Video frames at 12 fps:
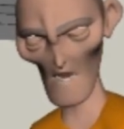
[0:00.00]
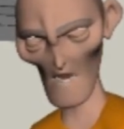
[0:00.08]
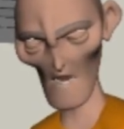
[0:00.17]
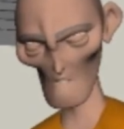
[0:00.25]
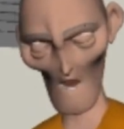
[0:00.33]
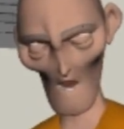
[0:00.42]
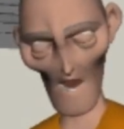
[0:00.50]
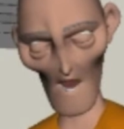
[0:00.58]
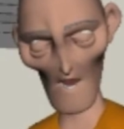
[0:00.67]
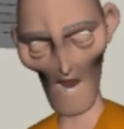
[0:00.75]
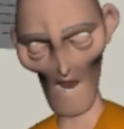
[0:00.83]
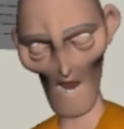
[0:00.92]
but there's something
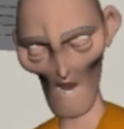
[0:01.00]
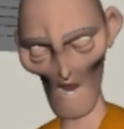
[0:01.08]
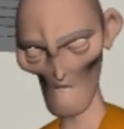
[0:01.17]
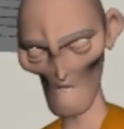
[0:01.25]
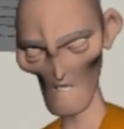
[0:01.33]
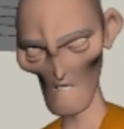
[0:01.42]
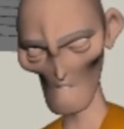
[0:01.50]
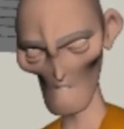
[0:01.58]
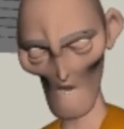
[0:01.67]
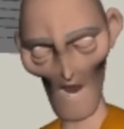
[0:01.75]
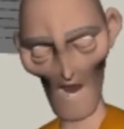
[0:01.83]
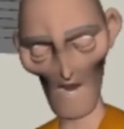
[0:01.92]
to it where this
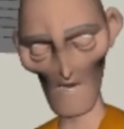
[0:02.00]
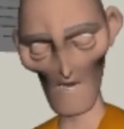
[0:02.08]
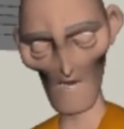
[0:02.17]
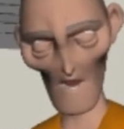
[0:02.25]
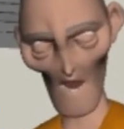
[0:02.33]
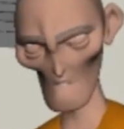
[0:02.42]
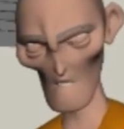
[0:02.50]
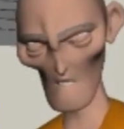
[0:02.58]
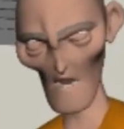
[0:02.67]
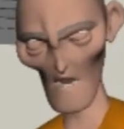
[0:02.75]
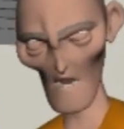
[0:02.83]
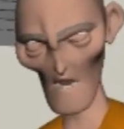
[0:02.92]
feels a bit locked, like the head
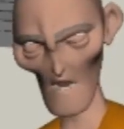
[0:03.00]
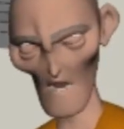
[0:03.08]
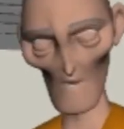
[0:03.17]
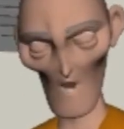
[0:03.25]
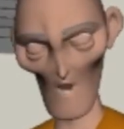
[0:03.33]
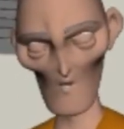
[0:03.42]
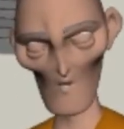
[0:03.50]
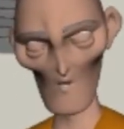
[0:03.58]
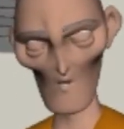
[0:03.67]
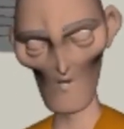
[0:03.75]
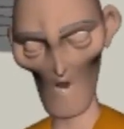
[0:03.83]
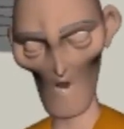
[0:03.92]
feels locked. And
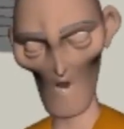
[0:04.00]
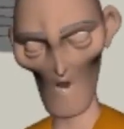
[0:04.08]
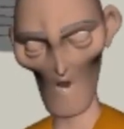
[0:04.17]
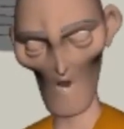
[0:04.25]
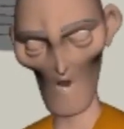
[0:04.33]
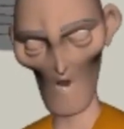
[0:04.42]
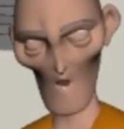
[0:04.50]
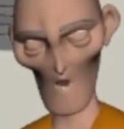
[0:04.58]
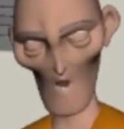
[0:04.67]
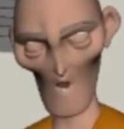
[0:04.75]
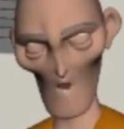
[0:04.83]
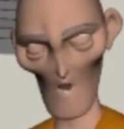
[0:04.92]
what I would do is
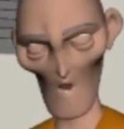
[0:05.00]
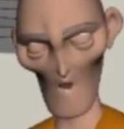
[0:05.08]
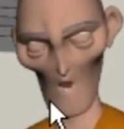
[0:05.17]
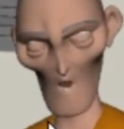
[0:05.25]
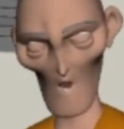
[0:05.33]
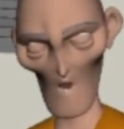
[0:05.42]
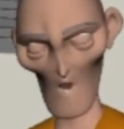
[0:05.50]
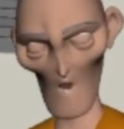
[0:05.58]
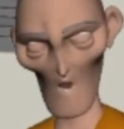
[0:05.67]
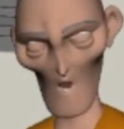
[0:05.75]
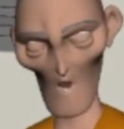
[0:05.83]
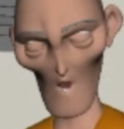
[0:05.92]
take your
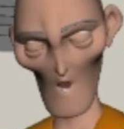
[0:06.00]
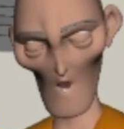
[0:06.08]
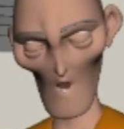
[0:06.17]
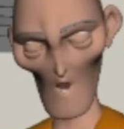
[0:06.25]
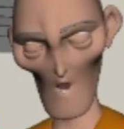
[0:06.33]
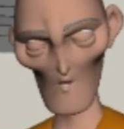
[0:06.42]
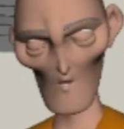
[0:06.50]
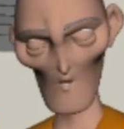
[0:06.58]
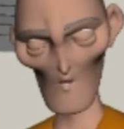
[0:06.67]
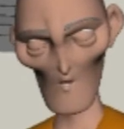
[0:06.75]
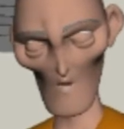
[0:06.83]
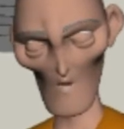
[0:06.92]
body rotation and
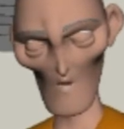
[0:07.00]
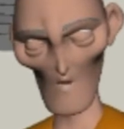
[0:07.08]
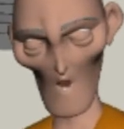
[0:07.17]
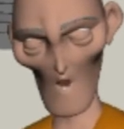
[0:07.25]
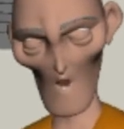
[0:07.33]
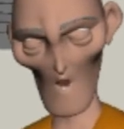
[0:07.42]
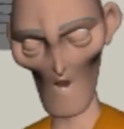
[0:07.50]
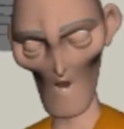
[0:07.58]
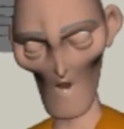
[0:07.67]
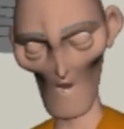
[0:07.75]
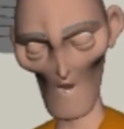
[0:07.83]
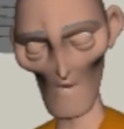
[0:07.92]
delay it back 5
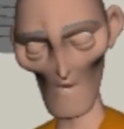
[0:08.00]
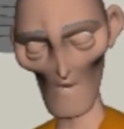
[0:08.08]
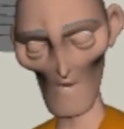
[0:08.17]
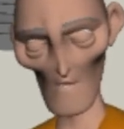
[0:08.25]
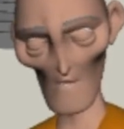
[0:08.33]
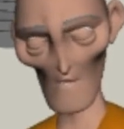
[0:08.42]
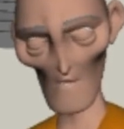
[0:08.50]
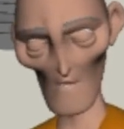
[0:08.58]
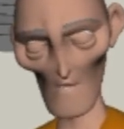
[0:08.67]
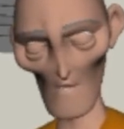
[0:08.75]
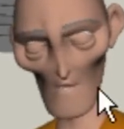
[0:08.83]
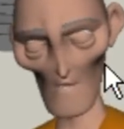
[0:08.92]
frames, so the
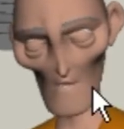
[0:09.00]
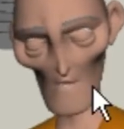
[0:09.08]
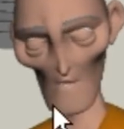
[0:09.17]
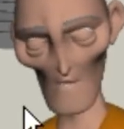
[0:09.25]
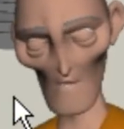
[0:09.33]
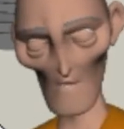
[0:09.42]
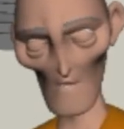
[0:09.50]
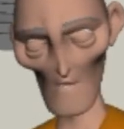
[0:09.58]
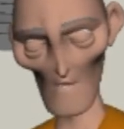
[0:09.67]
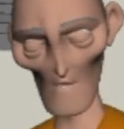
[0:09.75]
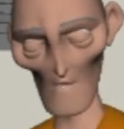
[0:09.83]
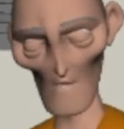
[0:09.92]
head does the Y
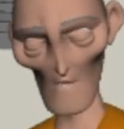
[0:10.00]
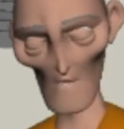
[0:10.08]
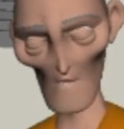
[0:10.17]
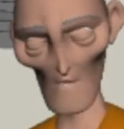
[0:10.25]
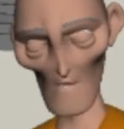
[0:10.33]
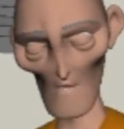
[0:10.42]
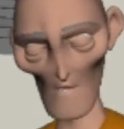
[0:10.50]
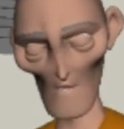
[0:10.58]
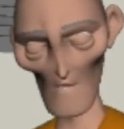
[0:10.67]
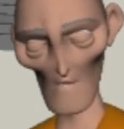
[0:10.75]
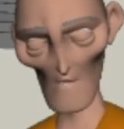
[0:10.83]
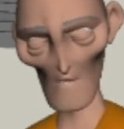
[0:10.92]
first, then
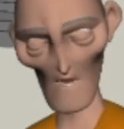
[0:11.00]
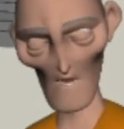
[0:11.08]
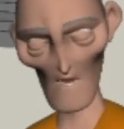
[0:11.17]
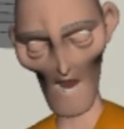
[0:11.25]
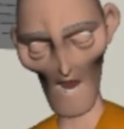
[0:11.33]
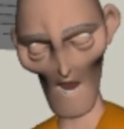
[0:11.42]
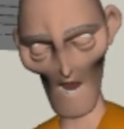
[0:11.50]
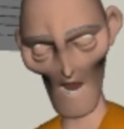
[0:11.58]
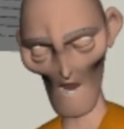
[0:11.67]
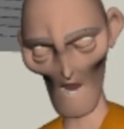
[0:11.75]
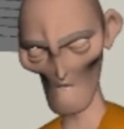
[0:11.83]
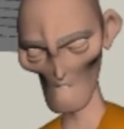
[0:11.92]
that pulls the body
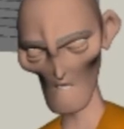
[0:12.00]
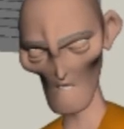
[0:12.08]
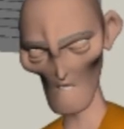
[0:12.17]
with it,